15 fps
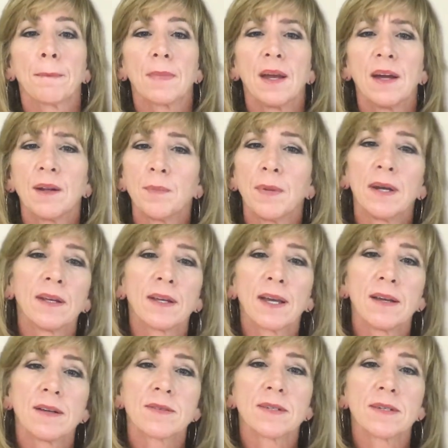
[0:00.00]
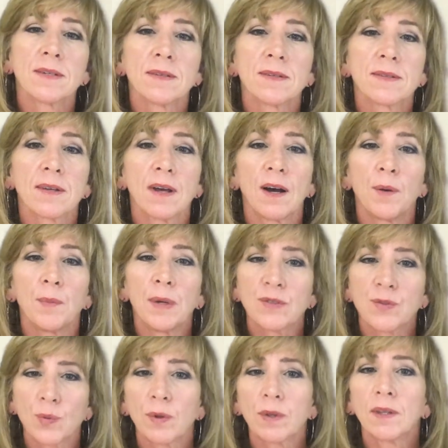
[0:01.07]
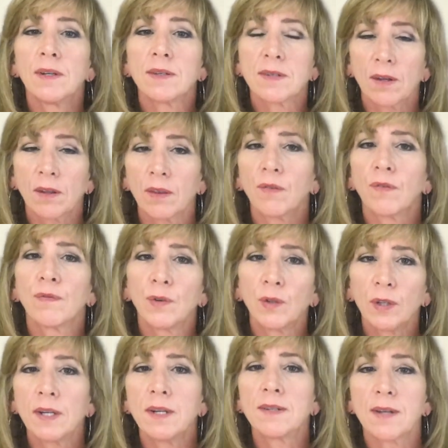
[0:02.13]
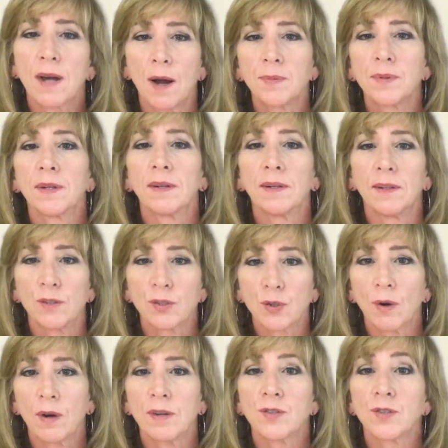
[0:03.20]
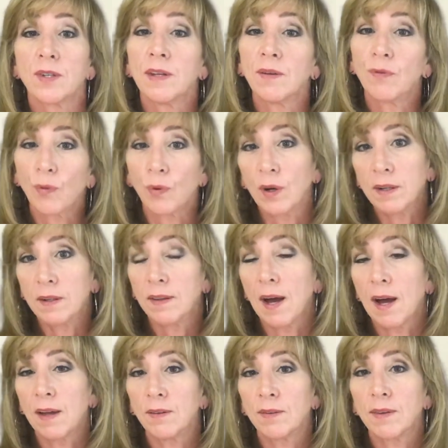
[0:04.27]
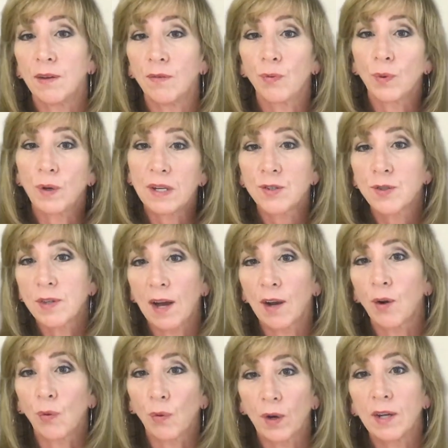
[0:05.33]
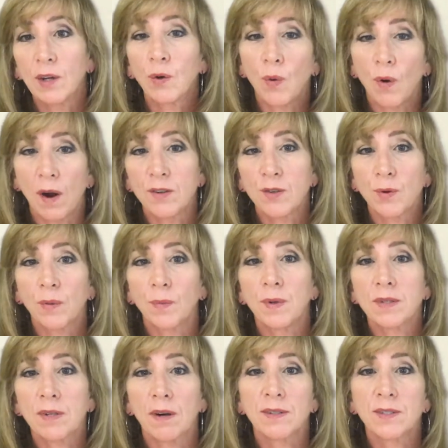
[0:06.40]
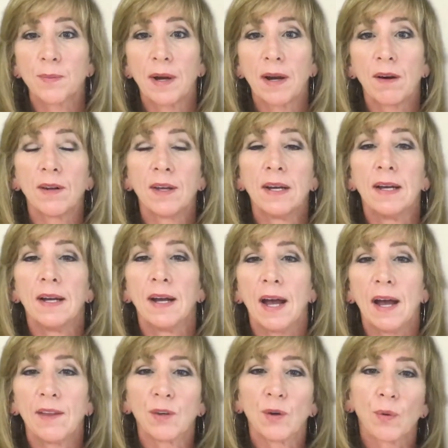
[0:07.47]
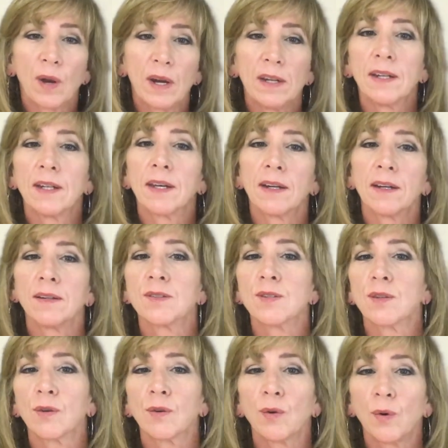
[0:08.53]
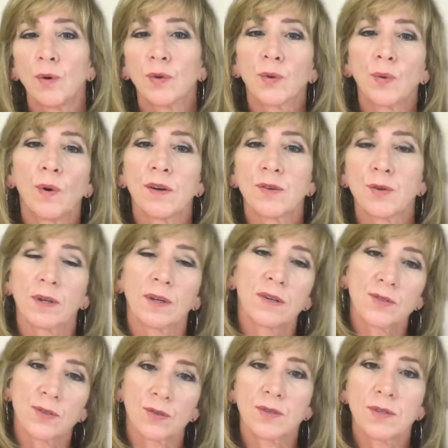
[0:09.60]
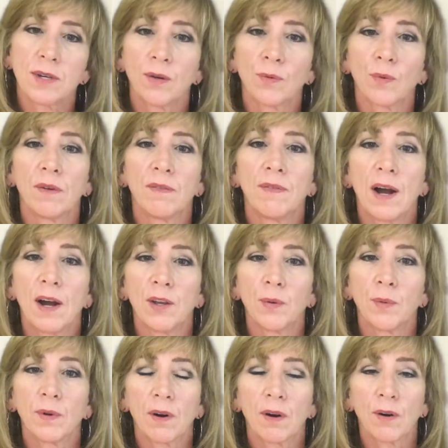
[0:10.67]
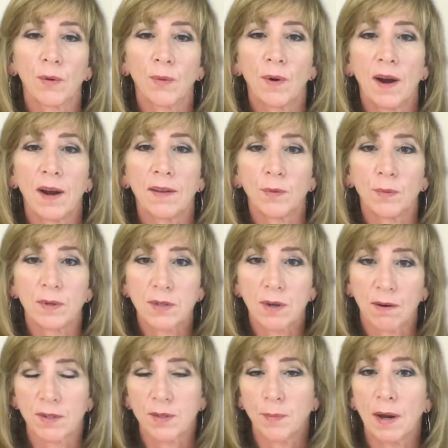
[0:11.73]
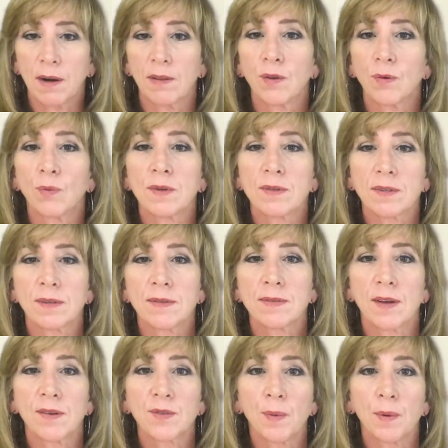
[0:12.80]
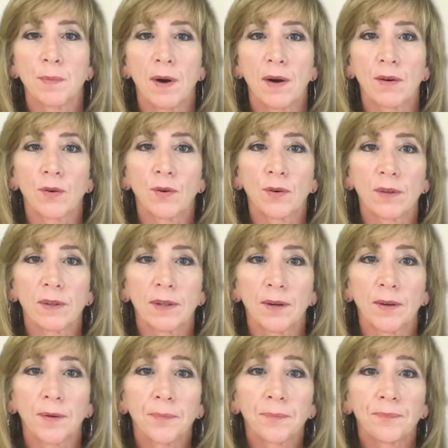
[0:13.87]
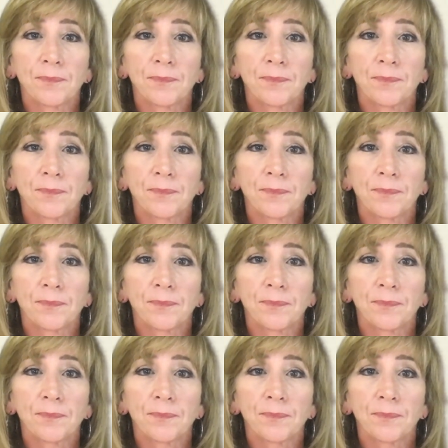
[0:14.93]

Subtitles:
And in many cases, it's really until they're fully adopted and entrenched and they've reached that green quadrant we talked about, and they're ready to get into the gold quadrant because they're seeing real value and ROI that we talked about in the risk assessment model earlier.